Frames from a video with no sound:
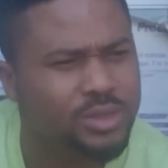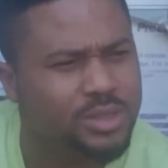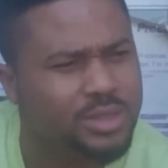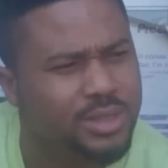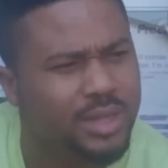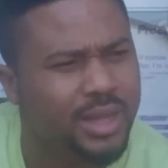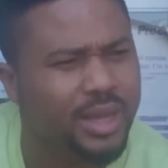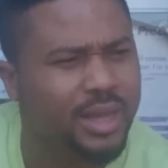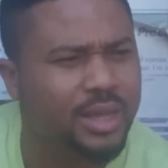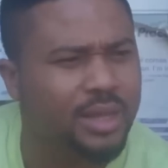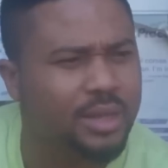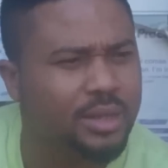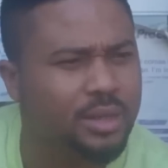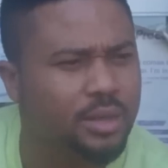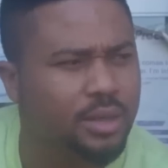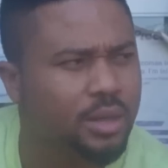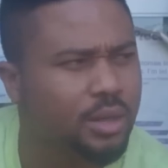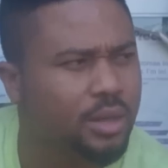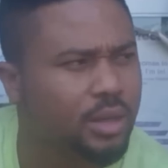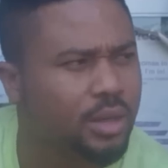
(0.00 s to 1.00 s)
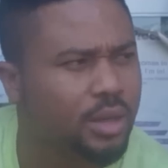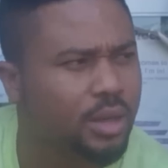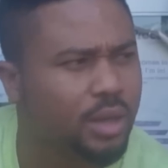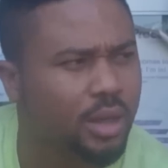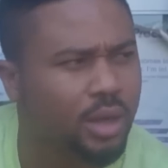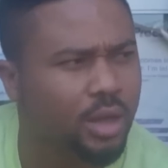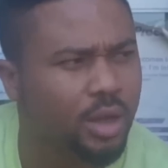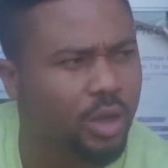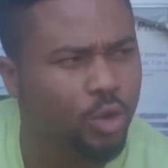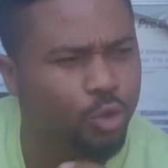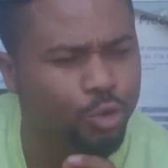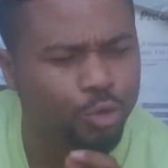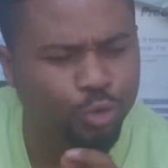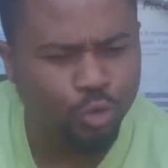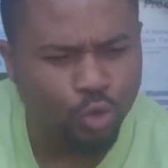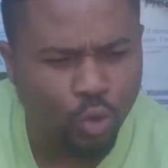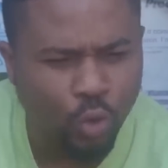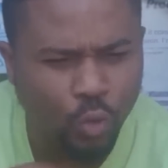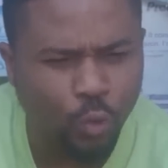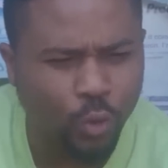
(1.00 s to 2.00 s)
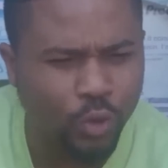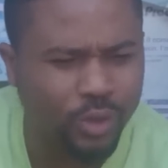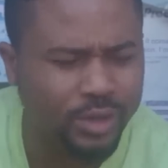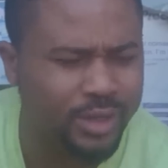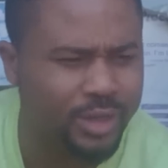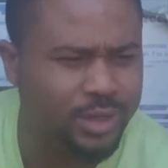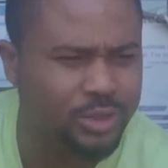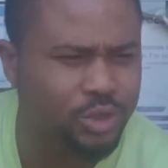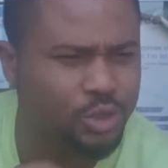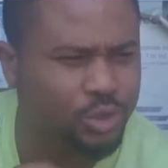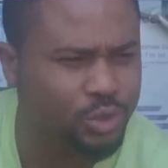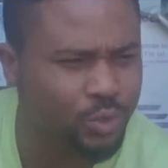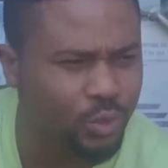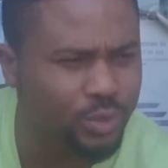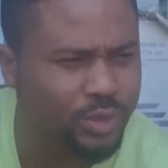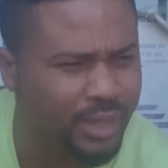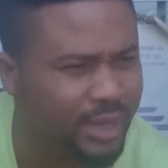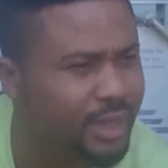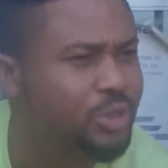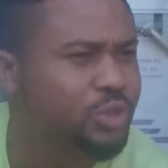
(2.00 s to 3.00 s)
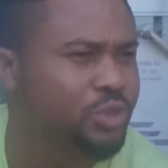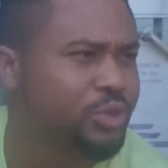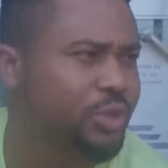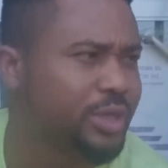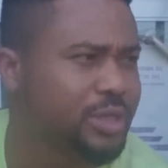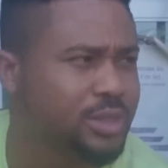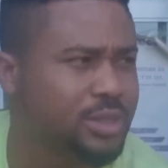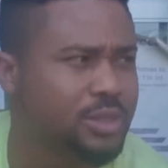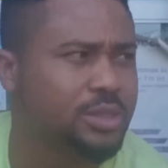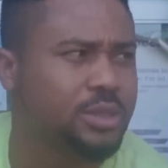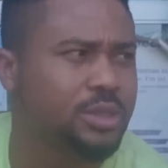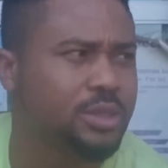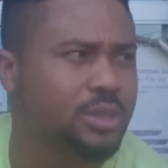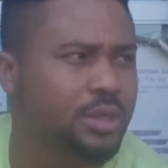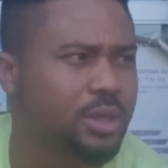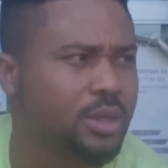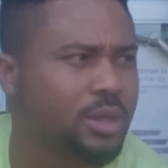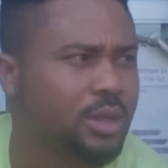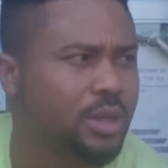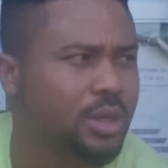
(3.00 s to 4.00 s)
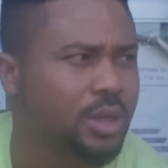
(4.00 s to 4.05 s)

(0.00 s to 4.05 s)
Are you saying no one has shown interest